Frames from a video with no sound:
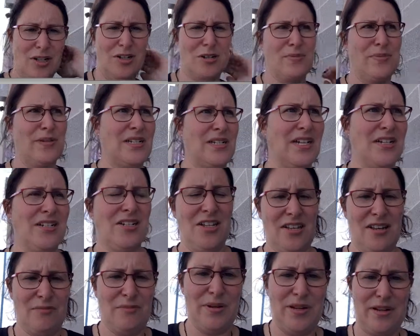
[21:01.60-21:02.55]
could
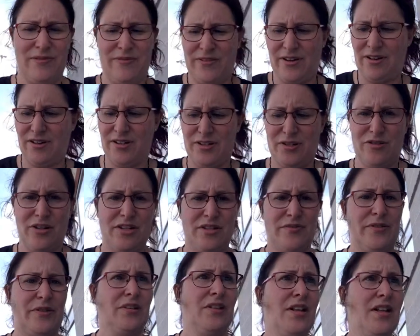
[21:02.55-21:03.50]
potentially have been a very
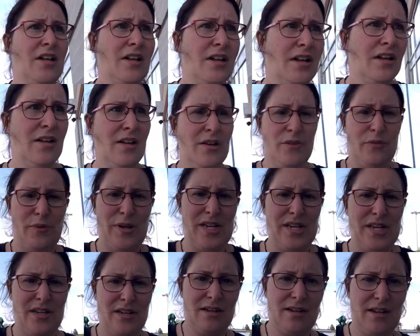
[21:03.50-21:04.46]
stressful
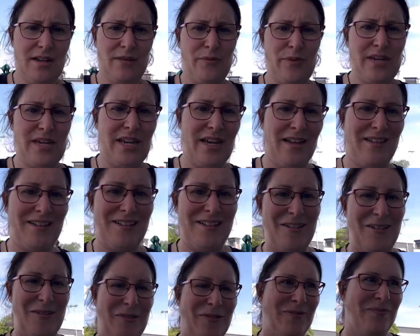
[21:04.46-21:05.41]
week and weekend.
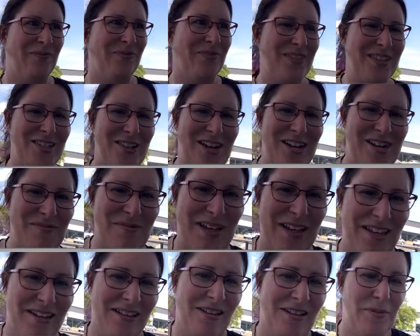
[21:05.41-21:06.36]
So try to
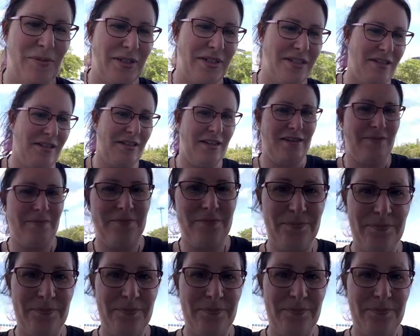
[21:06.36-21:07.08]
make it a little bit simpler.